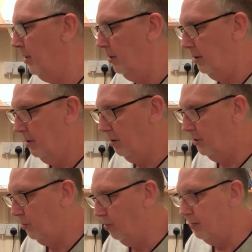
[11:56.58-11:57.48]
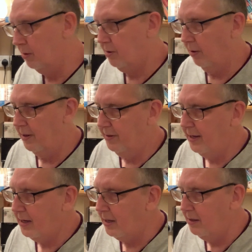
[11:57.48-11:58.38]
don't know, it's almost like
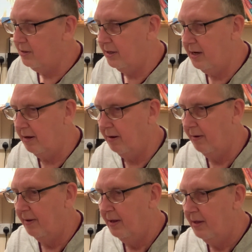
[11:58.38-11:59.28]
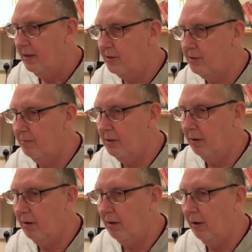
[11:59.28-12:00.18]
these here. There's some
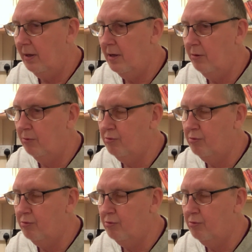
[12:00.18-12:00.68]
like little